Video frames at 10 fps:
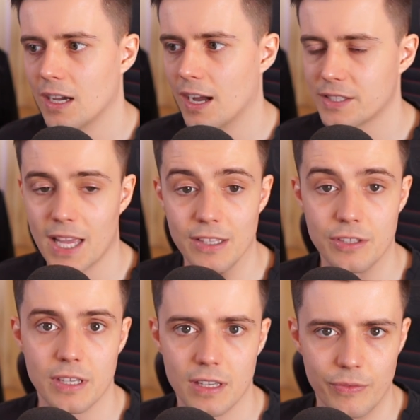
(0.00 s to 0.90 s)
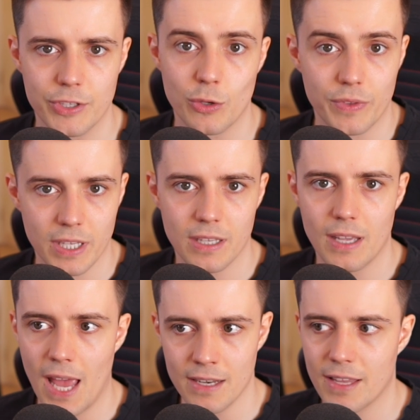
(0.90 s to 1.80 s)
to get into the sort of the
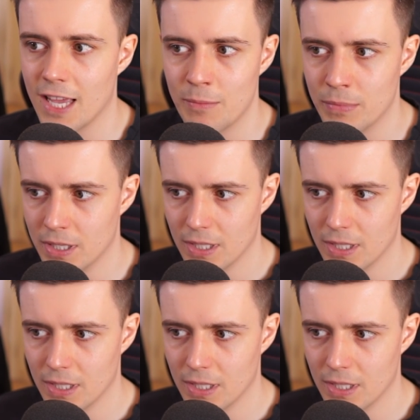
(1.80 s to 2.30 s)
end game